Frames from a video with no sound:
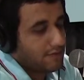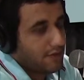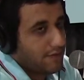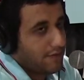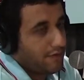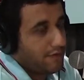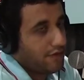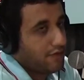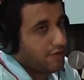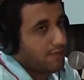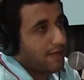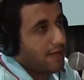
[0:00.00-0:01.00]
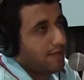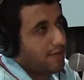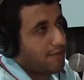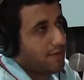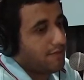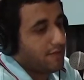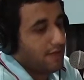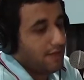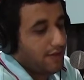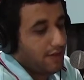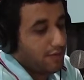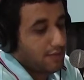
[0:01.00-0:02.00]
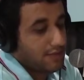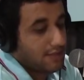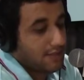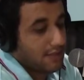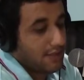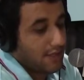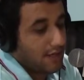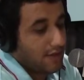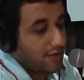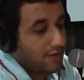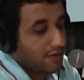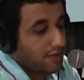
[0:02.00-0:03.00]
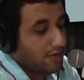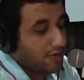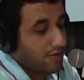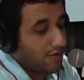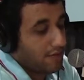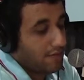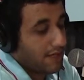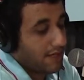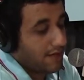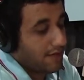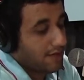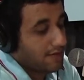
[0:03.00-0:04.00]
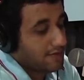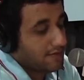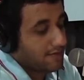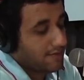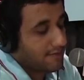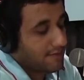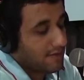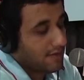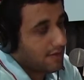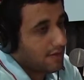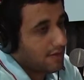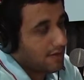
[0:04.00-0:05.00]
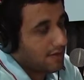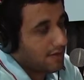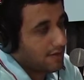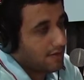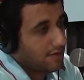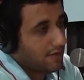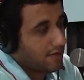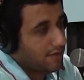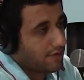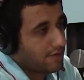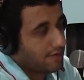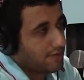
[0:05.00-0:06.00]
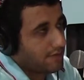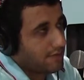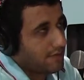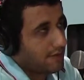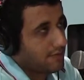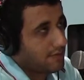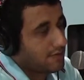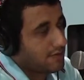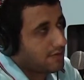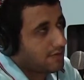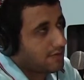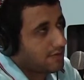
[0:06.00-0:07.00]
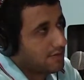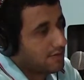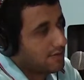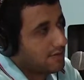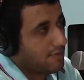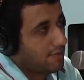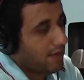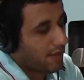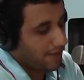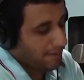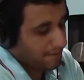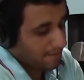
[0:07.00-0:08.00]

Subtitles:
reviewed by other people, and they would see how good or bad it is and then offer it for people to buy.